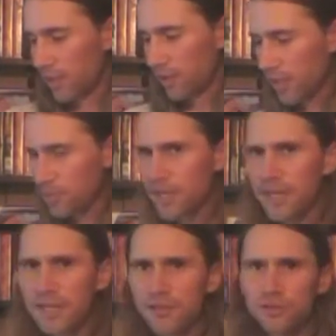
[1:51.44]
Let
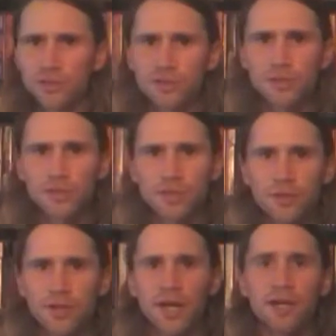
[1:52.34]
me introduce to
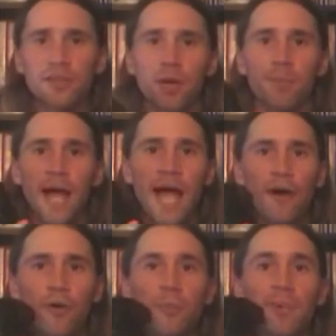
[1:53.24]
you the
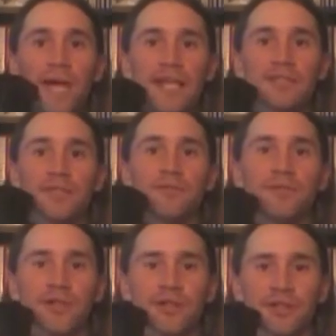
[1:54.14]
Powerbase
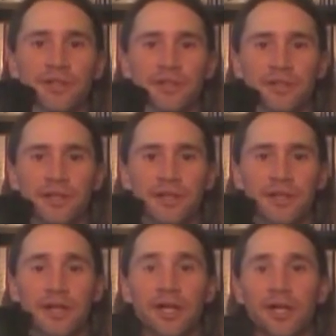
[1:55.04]
Converter.
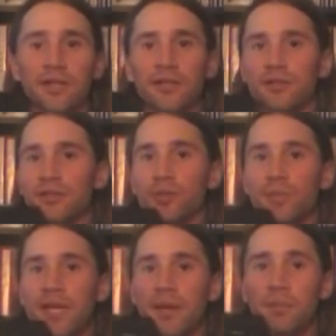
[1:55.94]
To
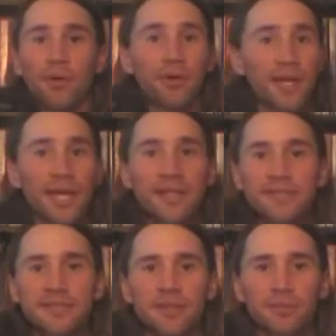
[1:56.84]
make it plain
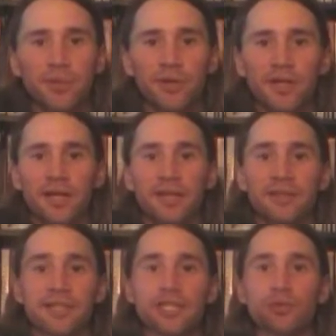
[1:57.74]
and simple,
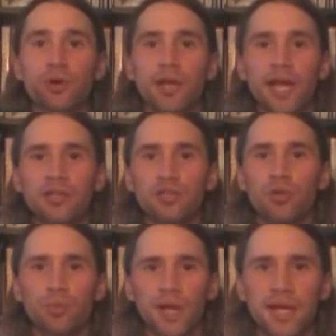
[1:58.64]
this will allow you
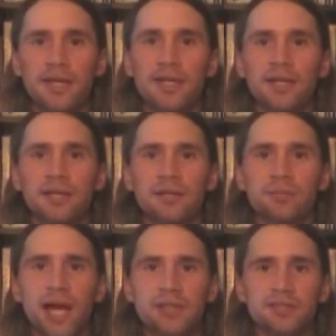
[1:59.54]
to play
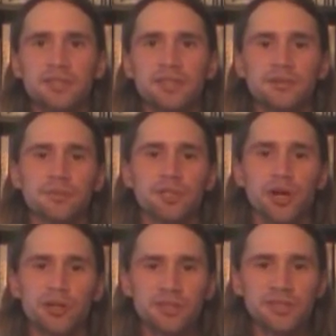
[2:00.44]
Master System
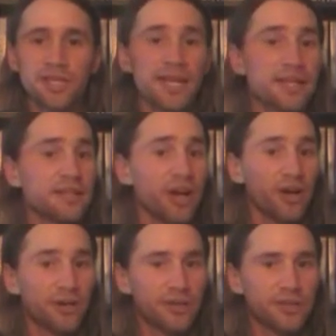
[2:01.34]
carts and
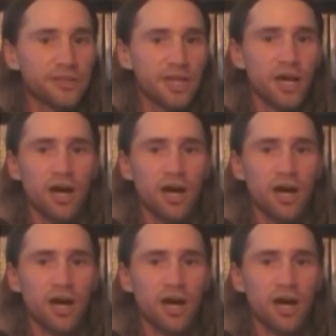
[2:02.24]
cards